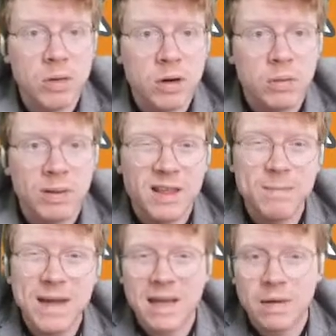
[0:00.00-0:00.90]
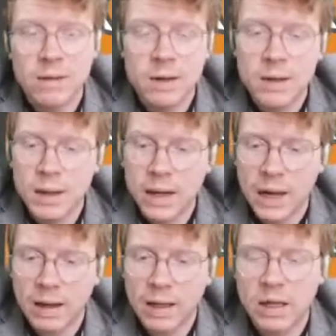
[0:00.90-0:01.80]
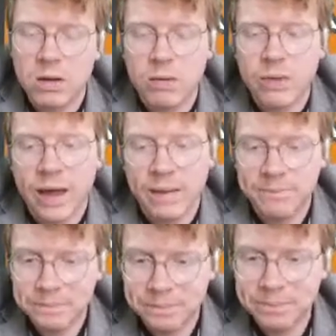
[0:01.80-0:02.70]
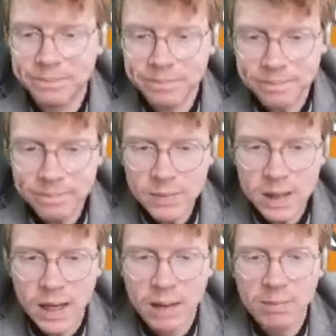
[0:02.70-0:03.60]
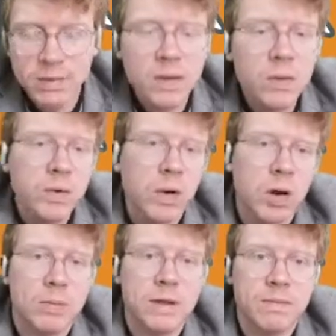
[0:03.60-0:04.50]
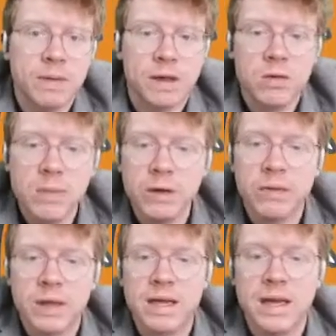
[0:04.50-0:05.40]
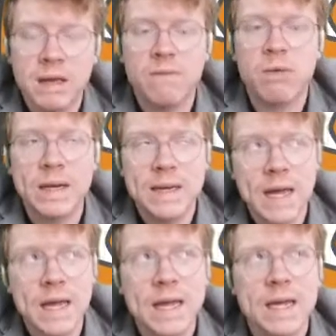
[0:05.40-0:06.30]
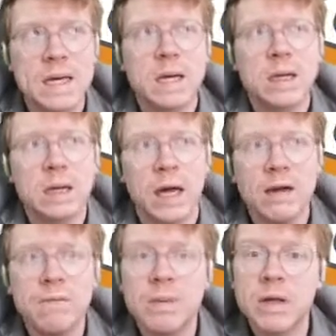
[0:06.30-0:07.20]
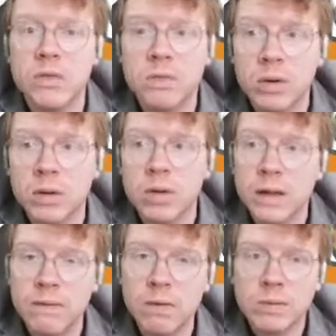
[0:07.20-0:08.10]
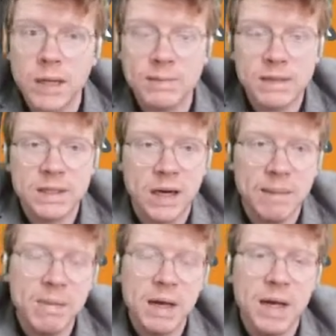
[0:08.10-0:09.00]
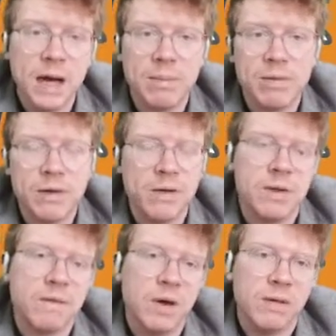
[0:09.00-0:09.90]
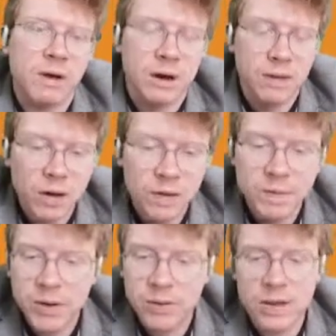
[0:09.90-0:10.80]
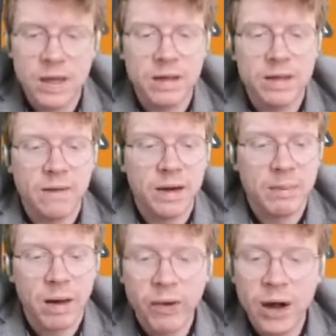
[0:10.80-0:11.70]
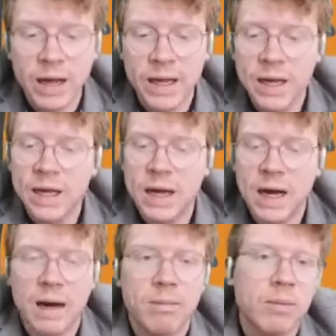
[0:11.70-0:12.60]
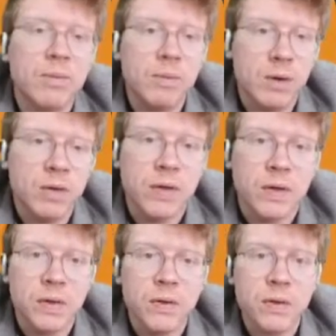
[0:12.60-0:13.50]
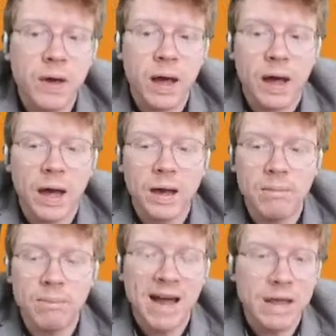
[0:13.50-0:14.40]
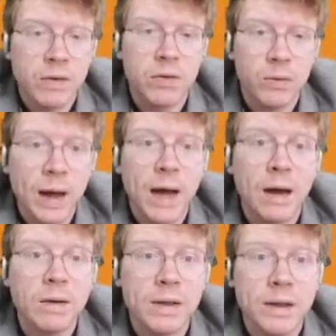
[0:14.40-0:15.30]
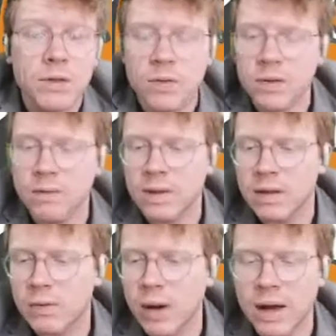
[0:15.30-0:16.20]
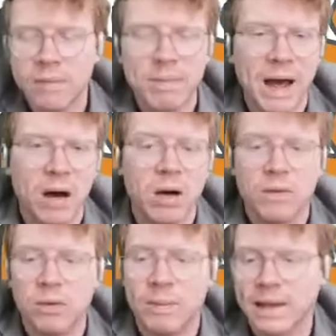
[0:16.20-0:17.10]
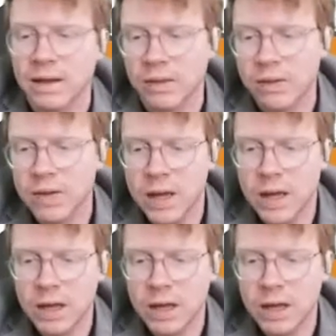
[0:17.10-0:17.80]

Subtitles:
Most notably, speakers can use that. There's also a whole bunch of things you might not see in everyday life, but you will see from time to time, such as if you ever go to the hospital and you get yourself an MRI, which is based around these use of these quite powerful magnets.